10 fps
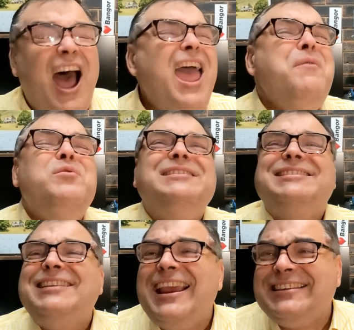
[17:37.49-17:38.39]
It was
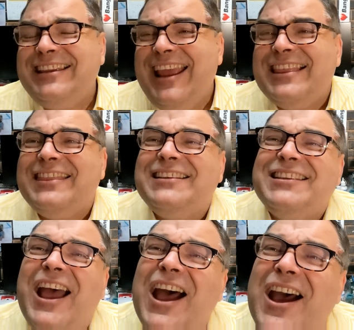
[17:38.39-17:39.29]
sexy at the
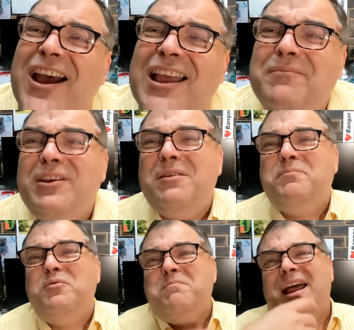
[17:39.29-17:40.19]
time. You didn't
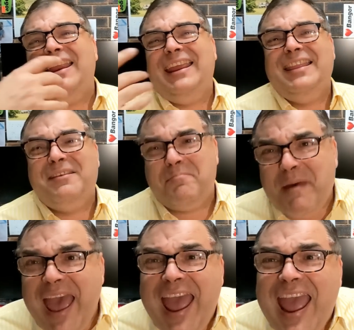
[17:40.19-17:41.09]
put money in the
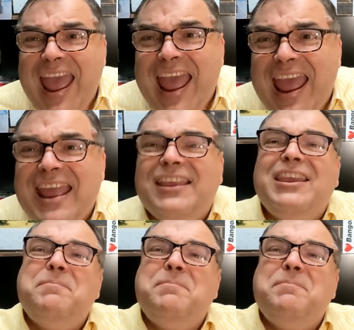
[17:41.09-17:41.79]
bank.